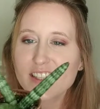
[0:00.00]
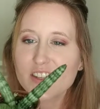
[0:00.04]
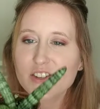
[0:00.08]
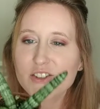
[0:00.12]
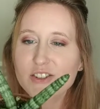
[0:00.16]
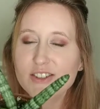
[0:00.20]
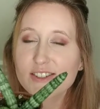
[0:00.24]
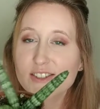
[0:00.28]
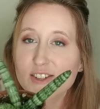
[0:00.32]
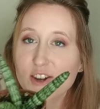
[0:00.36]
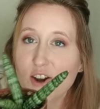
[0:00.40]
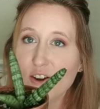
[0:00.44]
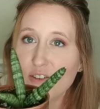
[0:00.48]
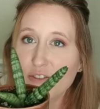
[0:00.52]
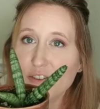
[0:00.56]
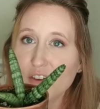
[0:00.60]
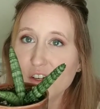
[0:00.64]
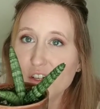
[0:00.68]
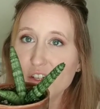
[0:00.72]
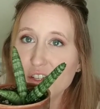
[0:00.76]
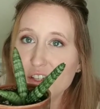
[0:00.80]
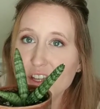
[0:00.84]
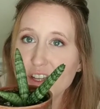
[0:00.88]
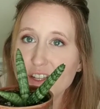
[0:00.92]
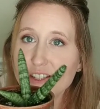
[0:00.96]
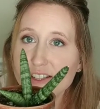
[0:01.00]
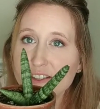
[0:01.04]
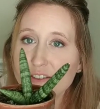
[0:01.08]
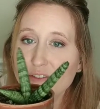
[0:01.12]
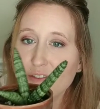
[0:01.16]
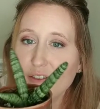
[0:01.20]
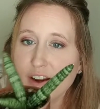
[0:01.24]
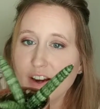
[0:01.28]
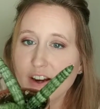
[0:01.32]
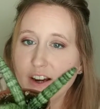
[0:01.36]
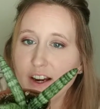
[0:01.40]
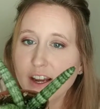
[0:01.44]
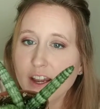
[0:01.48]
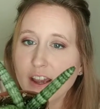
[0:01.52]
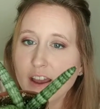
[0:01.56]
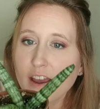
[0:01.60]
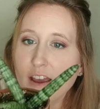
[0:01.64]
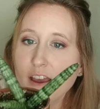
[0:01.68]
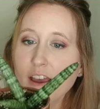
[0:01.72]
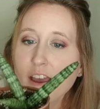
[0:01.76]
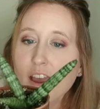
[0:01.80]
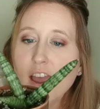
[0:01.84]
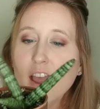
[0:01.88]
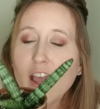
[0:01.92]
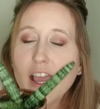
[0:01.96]
little Starfish
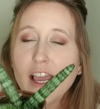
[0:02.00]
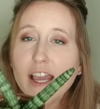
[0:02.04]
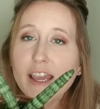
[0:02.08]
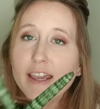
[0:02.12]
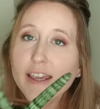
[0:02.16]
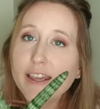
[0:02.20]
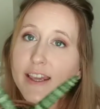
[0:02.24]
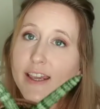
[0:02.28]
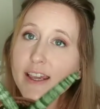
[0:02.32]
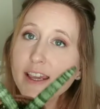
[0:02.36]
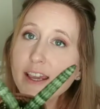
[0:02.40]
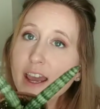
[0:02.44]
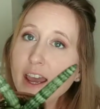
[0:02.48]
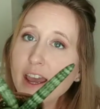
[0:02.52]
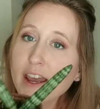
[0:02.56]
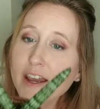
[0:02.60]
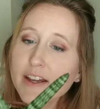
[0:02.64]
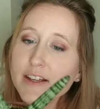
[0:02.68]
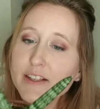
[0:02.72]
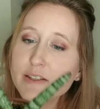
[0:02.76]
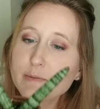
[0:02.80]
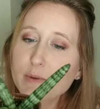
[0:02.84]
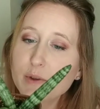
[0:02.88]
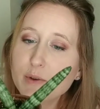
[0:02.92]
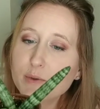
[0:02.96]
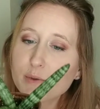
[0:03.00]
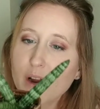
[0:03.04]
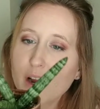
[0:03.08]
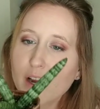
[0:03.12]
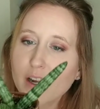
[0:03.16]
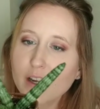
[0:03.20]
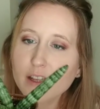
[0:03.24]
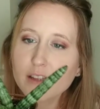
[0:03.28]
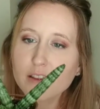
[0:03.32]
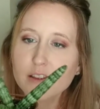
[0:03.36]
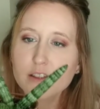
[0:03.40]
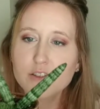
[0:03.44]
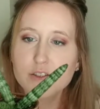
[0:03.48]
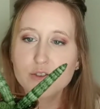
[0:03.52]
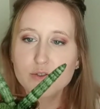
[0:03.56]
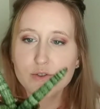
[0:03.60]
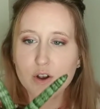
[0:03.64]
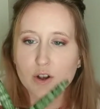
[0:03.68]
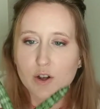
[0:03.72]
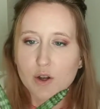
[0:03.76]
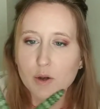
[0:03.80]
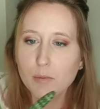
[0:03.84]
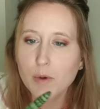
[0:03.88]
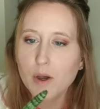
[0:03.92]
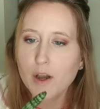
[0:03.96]
Sansevieria. He has been riding the
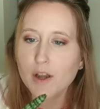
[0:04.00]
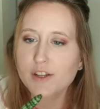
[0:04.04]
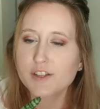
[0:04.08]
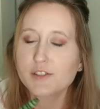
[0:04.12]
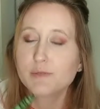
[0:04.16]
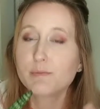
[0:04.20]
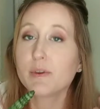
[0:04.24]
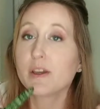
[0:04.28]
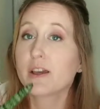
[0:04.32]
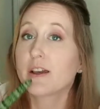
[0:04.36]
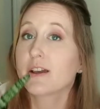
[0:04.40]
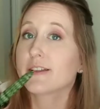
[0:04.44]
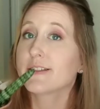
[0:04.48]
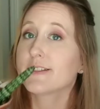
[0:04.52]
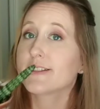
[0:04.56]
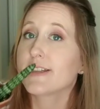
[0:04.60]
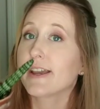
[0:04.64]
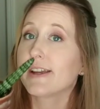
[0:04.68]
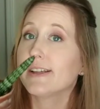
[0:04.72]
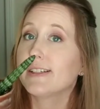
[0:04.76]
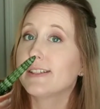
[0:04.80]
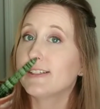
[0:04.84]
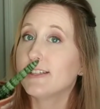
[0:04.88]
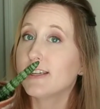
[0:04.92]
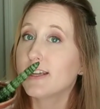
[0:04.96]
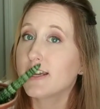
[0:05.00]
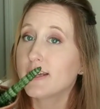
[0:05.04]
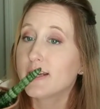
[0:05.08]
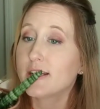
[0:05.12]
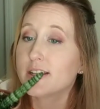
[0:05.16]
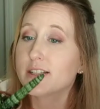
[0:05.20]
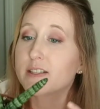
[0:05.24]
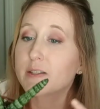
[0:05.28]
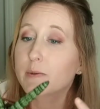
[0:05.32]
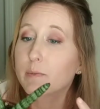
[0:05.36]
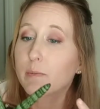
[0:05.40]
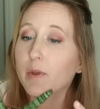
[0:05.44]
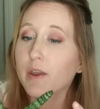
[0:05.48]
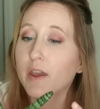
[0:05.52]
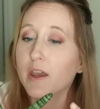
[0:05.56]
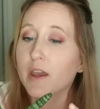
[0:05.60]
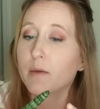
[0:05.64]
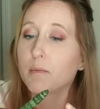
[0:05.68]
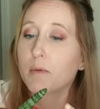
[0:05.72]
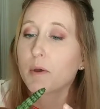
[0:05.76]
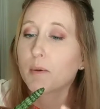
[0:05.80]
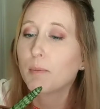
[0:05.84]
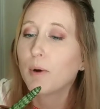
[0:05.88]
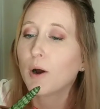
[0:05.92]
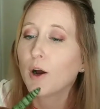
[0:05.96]
struggle bus because I did split
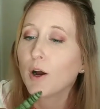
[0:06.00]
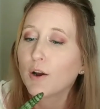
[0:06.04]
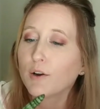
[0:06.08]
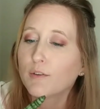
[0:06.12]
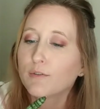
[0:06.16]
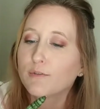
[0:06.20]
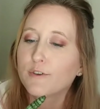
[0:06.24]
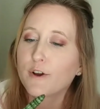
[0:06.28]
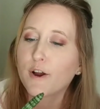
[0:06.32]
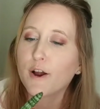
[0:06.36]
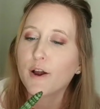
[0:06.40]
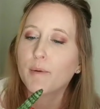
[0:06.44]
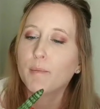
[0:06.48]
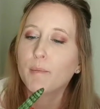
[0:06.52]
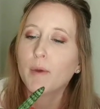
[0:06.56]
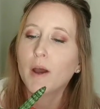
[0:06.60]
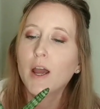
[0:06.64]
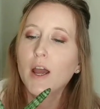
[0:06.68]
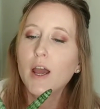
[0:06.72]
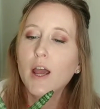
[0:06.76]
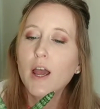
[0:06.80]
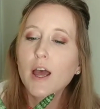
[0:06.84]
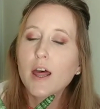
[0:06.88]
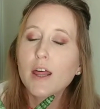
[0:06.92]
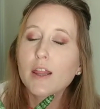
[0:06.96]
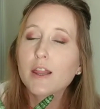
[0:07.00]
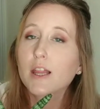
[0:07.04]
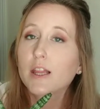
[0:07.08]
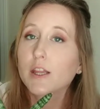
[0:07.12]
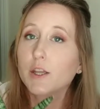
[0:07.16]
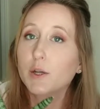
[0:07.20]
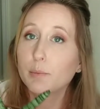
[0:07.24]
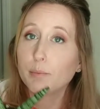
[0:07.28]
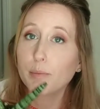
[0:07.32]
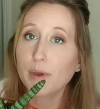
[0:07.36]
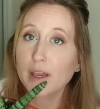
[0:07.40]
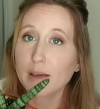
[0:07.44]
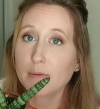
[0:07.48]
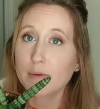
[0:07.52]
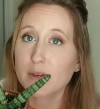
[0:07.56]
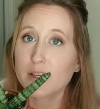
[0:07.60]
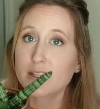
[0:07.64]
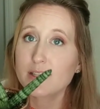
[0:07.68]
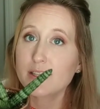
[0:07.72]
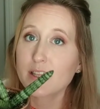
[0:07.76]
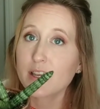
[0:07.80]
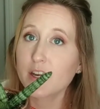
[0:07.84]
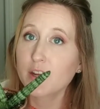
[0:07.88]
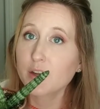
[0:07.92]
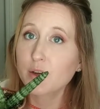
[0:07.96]
him apart from the little
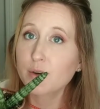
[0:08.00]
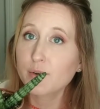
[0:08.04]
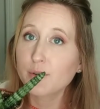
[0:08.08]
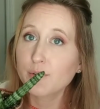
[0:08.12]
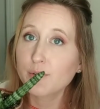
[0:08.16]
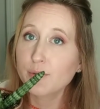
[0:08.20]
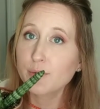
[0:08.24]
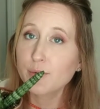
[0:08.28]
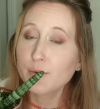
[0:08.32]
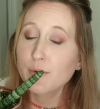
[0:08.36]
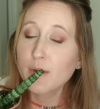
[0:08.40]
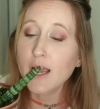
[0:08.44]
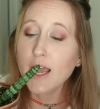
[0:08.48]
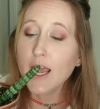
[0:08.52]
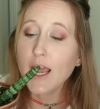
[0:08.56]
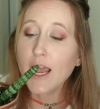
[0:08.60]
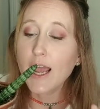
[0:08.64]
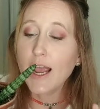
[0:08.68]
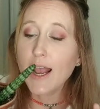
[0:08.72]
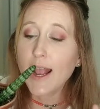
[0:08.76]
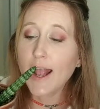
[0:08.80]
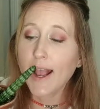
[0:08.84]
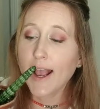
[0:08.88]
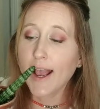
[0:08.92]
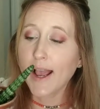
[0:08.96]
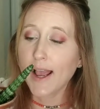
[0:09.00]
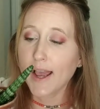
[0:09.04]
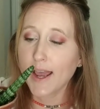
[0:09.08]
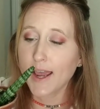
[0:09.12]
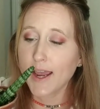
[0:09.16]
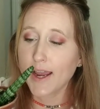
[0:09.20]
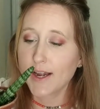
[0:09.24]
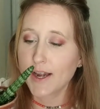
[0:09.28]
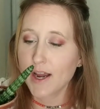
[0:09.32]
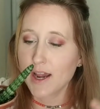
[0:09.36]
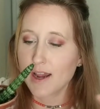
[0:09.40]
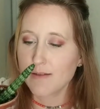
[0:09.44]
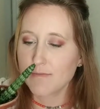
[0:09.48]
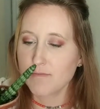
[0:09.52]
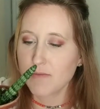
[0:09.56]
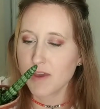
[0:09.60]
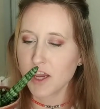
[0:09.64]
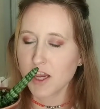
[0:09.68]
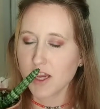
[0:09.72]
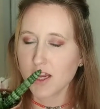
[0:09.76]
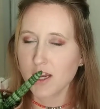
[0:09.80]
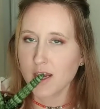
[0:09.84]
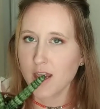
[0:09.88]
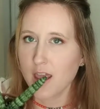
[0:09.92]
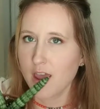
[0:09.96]
babies that it grew, and I
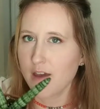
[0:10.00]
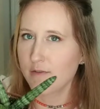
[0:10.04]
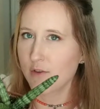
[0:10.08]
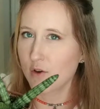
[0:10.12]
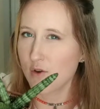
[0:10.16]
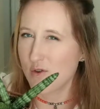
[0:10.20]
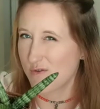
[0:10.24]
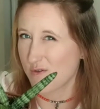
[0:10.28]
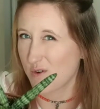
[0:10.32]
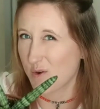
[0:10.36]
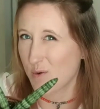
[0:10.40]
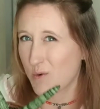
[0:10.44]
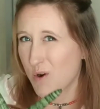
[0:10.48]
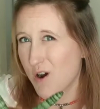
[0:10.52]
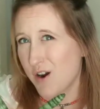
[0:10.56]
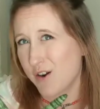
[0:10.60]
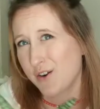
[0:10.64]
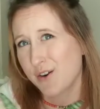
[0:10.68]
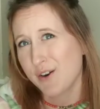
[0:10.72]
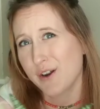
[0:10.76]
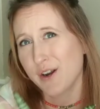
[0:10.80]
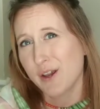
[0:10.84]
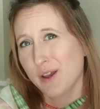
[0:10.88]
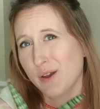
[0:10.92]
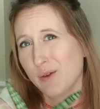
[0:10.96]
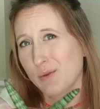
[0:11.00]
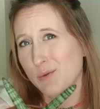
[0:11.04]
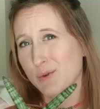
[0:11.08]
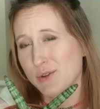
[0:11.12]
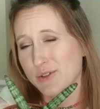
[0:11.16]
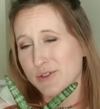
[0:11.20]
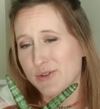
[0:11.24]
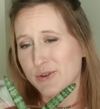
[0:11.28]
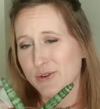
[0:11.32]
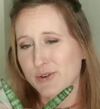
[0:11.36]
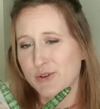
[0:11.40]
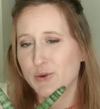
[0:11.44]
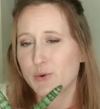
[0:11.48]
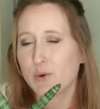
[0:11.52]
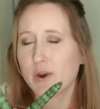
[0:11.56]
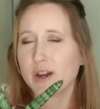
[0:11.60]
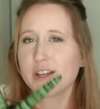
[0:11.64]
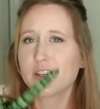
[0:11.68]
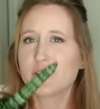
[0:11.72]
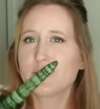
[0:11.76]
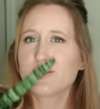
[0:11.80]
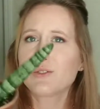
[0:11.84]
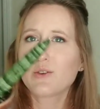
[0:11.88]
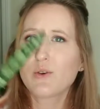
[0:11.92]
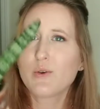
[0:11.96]
may have overwatered it once or
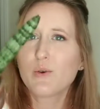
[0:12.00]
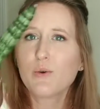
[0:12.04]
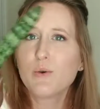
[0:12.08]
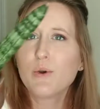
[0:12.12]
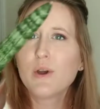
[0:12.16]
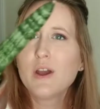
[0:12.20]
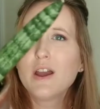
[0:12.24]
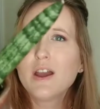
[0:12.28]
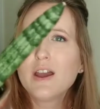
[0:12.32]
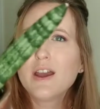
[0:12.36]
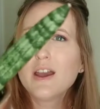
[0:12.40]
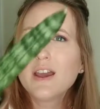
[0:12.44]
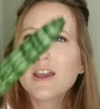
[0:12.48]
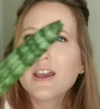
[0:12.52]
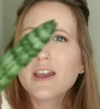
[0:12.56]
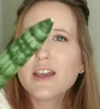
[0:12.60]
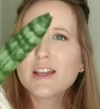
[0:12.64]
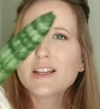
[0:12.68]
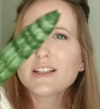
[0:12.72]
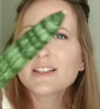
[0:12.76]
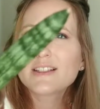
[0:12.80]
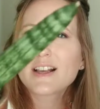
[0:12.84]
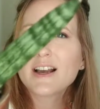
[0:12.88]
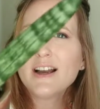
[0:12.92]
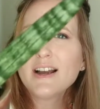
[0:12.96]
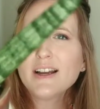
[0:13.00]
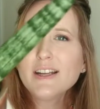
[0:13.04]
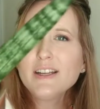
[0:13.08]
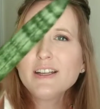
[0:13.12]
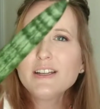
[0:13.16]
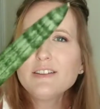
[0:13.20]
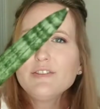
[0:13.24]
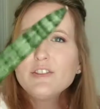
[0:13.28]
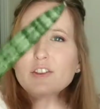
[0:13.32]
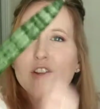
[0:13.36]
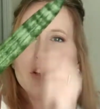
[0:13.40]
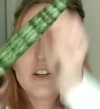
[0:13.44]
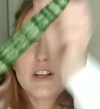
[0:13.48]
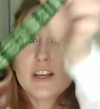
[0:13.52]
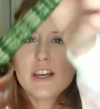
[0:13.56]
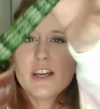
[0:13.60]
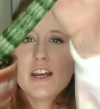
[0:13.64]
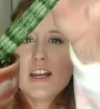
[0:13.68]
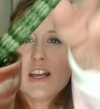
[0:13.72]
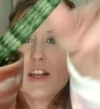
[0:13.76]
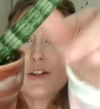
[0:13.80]
twice. So it's kind of looking,